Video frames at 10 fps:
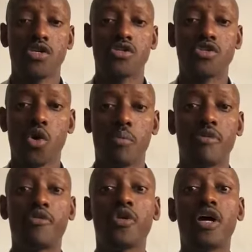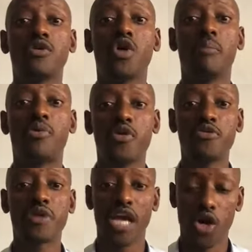So before you
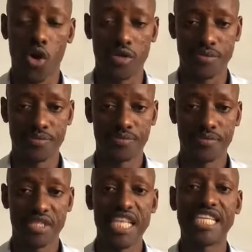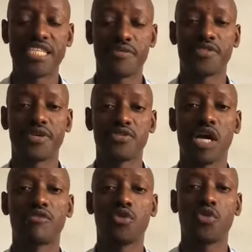approve a loan, there are several things you
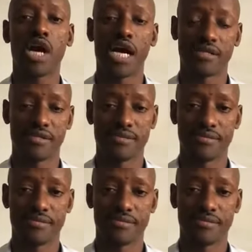have to look at.